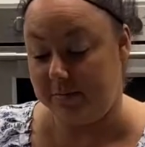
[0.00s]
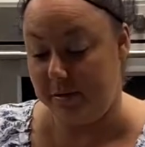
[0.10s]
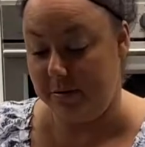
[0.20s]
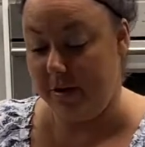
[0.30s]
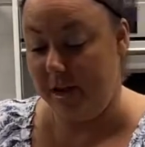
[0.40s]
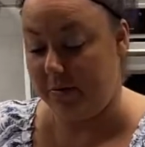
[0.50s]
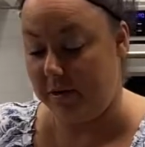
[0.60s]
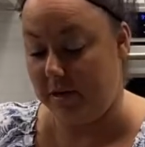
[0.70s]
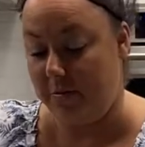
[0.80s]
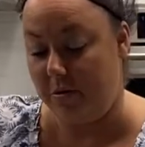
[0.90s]
spoon and
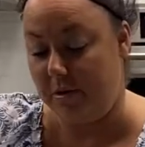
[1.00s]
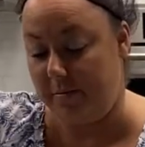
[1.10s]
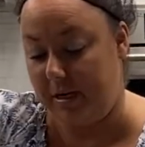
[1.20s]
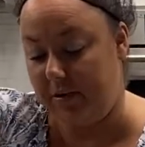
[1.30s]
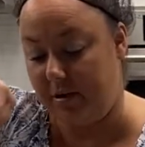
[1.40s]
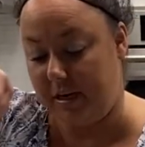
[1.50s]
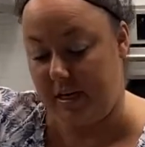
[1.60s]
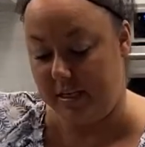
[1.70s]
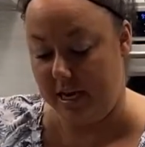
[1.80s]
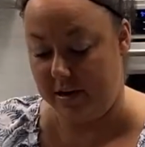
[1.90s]
we're going to pour them into our
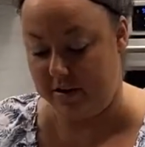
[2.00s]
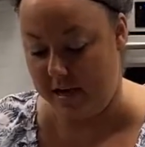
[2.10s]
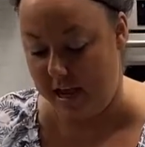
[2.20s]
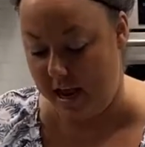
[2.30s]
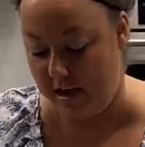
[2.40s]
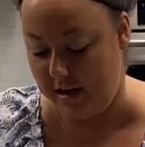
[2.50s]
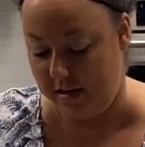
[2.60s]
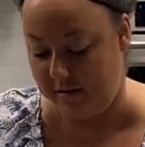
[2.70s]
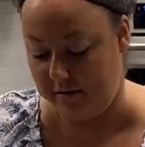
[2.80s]
container again.